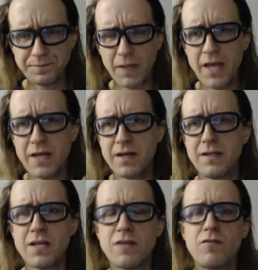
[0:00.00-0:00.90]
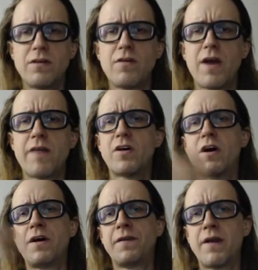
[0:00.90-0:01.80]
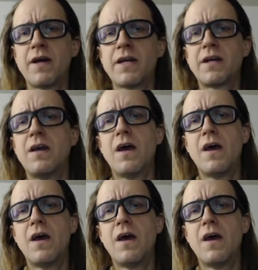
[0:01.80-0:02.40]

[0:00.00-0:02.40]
and then you have your online